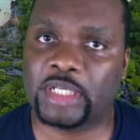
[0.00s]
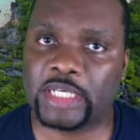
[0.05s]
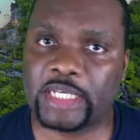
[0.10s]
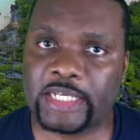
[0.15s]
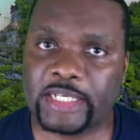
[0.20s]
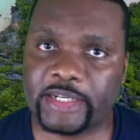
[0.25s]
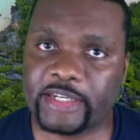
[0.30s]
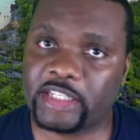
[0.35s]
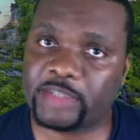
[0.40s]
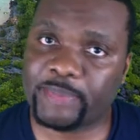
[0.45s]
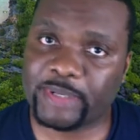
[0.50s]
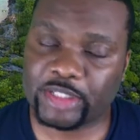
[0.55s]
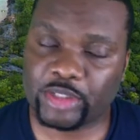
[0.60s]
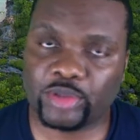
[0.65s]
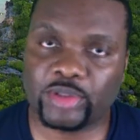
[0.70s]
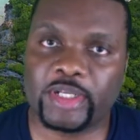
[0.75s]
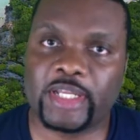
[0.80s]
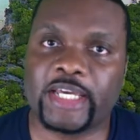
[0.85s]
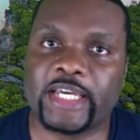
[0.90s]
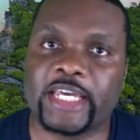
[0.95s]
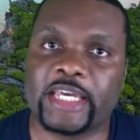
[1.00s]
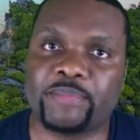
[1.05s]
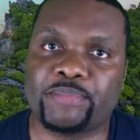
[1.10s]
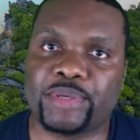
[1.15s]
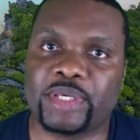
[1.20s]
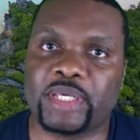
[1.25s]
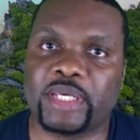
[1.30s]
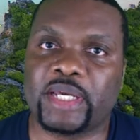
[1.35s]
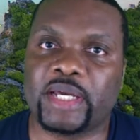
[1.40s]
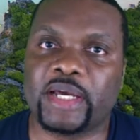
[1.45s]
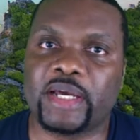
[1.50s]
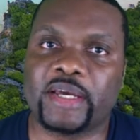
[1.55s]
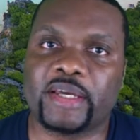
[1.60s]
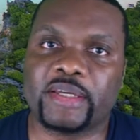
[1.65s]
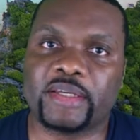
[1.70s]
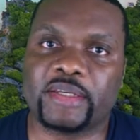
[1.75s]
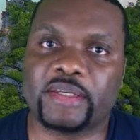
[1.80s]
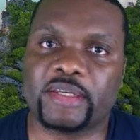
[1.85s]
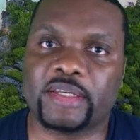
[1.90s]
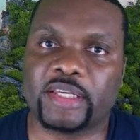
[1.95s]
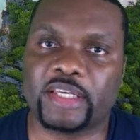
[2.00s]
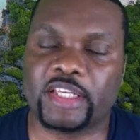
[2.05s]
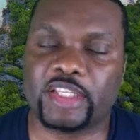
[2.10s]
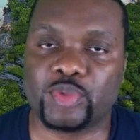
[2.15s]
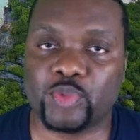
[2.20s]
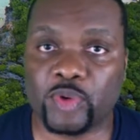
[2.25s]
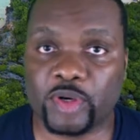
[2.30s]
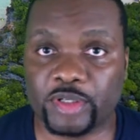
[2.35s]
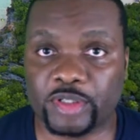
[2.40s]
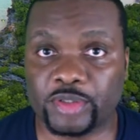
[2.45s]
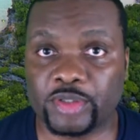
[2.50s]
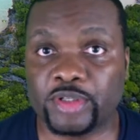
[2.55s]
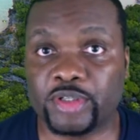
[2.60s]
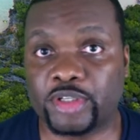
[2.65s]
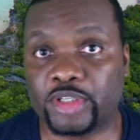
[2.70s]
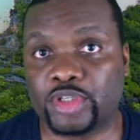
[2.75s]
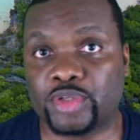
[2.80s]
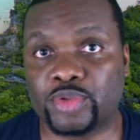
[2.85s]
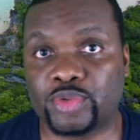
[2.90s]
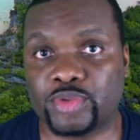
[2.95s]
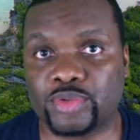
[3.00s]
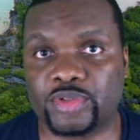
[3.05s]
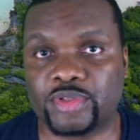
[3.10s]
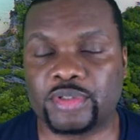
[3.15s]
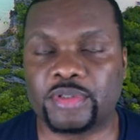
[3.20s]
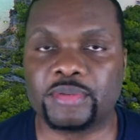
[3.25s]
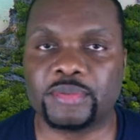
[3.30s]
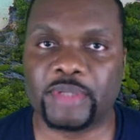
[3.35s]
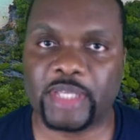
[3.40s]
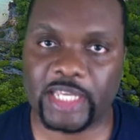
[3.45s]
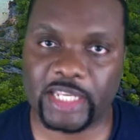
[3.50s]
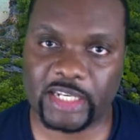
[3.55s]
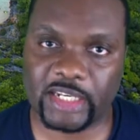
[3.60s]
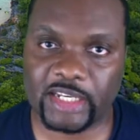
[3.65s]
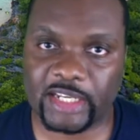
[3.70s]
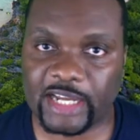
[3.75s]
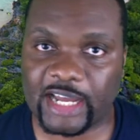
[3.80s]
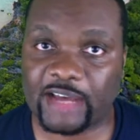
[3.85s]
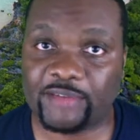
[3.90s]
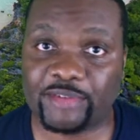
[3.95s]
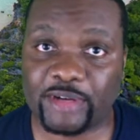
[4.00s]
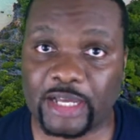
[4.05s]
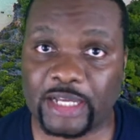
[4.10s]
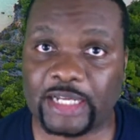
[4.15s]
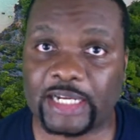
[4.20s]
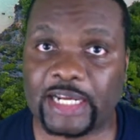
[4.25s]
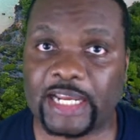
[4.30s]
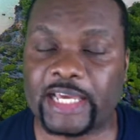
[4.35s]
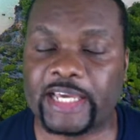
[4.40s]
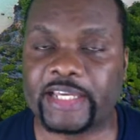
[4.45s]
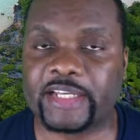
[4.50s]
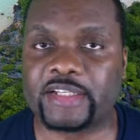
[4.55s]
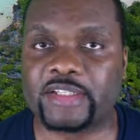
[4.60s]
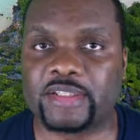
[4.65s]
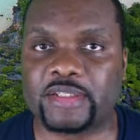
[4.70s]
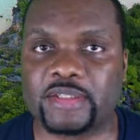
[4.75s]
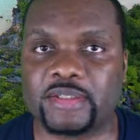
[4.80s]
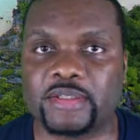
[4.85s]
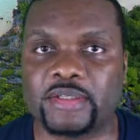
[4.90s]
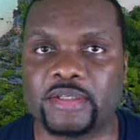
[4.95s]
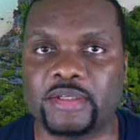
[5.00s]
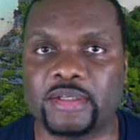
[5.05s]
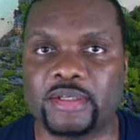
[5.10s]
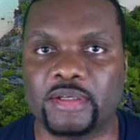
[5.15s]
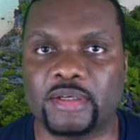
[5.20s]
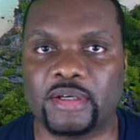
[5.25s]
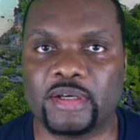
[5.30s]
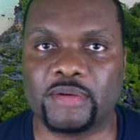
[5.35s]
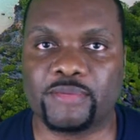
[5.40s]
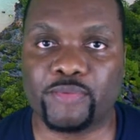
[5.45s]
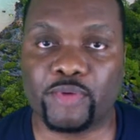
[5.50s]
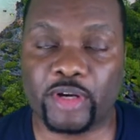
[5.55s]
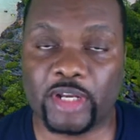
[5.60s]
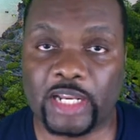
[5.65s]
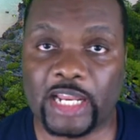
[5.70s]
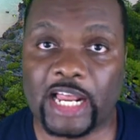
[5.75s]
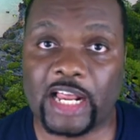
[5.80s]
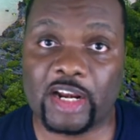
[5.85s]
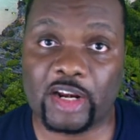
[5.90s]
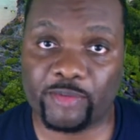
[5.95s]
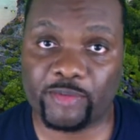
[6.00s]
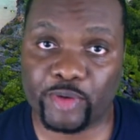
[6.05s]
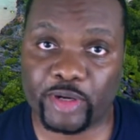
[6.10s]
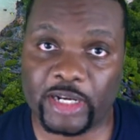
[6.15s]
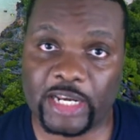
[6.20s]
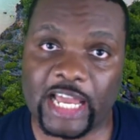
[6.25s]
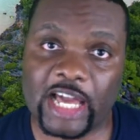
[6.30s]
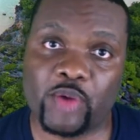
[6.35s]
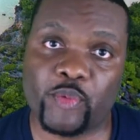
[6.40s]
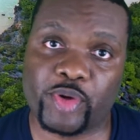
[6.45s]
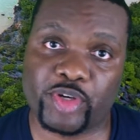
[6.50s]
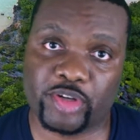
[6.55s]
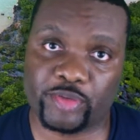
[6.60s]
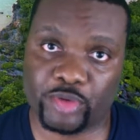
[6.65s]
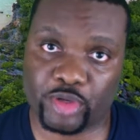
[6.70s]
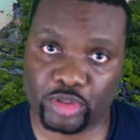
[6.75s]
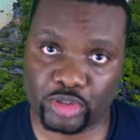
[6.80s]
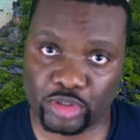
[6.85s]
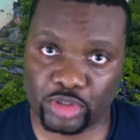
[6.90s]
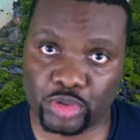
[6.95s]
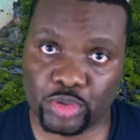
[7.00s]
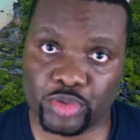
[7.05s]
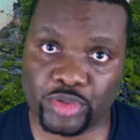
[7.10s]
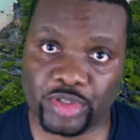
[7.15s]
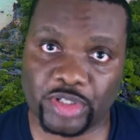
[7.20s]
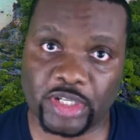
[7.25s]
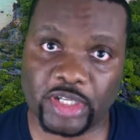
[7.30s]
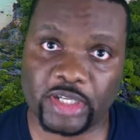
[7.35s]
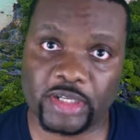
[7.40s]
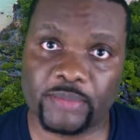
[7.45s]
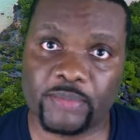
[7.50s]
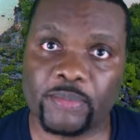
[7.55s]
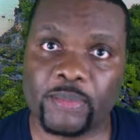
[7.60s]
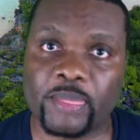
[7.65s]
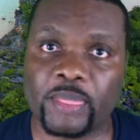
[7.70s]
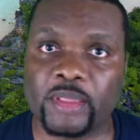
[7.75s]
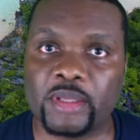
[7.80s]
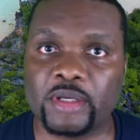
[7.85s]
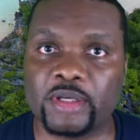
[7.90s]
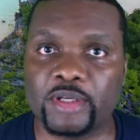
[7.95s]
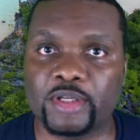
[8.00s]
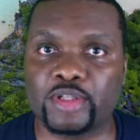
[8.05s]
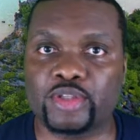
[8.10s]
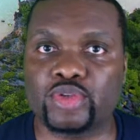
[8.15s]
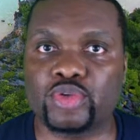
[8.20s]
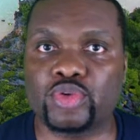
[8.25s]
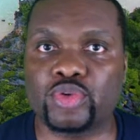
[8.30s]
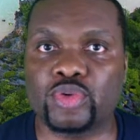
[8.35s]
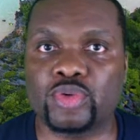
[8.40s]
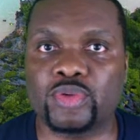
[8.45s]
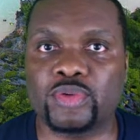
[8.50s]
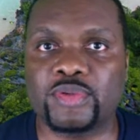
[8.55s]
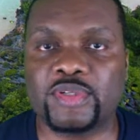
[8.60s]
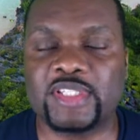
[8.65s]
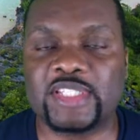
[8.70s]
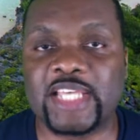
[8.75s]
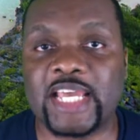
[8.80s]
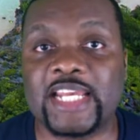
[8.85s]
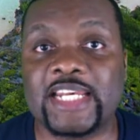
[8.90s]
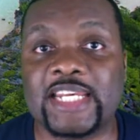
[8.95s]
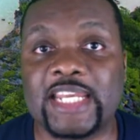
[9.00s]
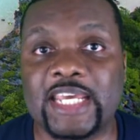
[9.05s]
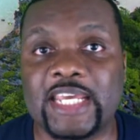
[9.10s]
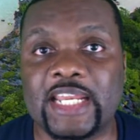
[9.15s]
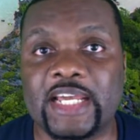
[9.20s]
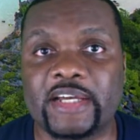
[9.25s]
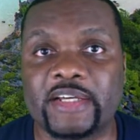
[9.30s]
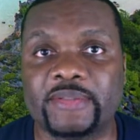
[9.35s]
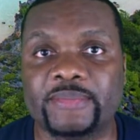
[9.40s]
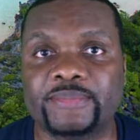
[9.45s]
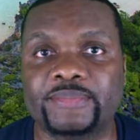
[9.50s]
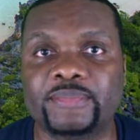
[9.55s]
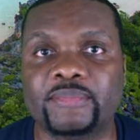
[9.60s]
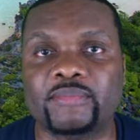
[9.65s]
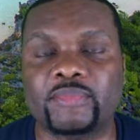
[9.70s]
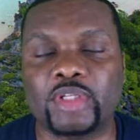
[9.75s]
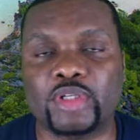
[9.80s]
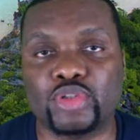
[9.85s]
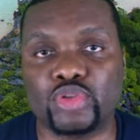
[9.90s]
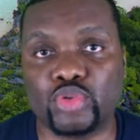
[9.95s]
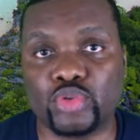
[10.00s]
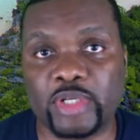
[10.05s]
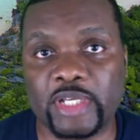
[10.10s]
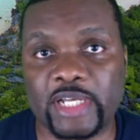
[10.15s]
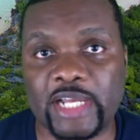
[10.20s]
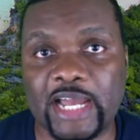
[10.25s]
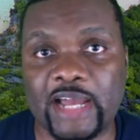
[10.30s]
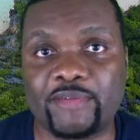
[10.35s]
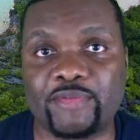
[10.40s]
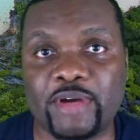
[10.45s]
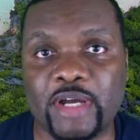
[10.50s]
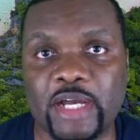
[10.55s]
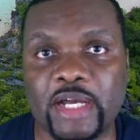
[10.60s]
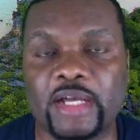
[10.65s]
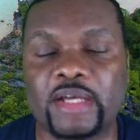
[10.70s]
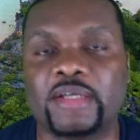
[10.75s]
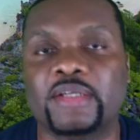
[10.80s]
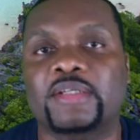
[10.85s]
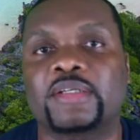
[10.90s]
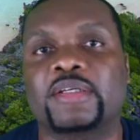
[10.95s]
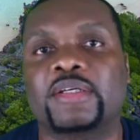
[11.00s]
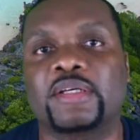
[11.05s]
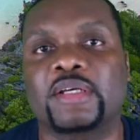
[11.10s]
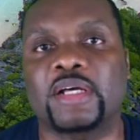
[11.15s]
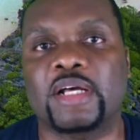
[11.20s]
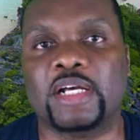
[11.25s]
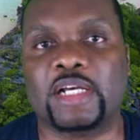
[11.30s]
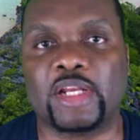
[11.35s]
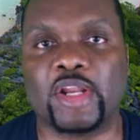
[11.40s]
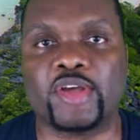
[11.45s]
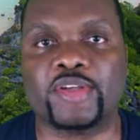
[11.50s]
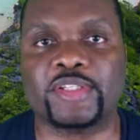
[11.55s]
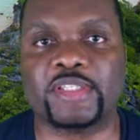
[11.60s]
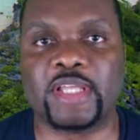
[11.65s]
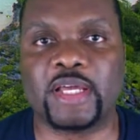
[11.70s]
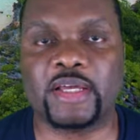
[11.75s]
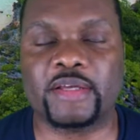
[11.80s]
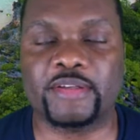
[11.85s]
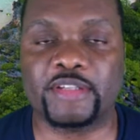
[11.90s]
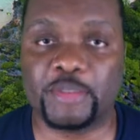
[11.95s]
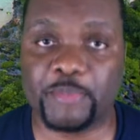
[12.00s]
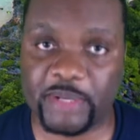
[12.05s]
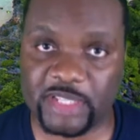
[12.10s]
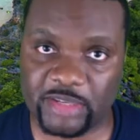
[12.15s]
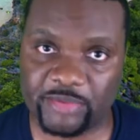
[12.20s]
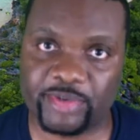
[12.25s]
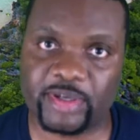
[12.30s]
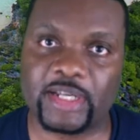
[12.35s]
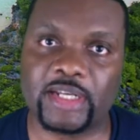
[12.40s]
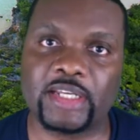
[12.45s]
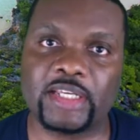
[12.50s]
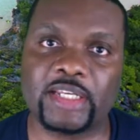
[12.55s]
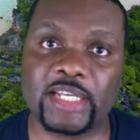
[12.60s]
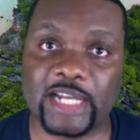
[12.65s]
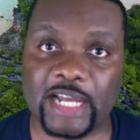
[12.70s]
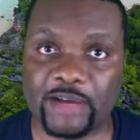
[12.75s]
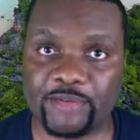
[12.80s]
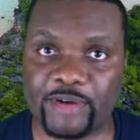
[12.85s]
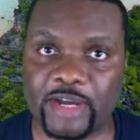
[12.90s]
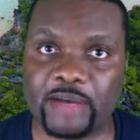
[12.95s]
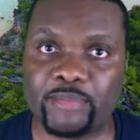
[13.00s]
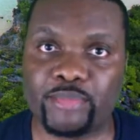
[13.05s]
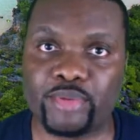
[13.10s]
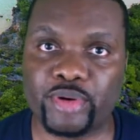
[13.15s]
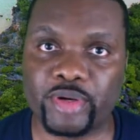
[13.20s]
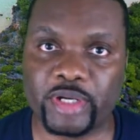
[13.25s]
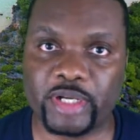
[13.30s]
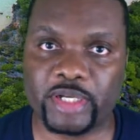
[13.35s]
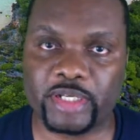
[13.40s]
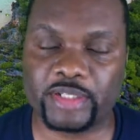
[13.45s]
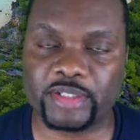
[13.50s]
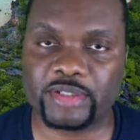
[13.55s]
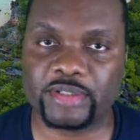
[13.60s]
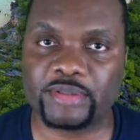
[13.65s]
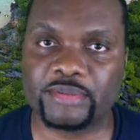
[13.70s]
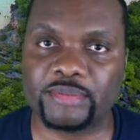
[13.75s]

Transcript: This particular API is what you're going to use in the Kafka clients for the language of your choosing to send data to the Kafka cluster, specifically the Kafka brokers.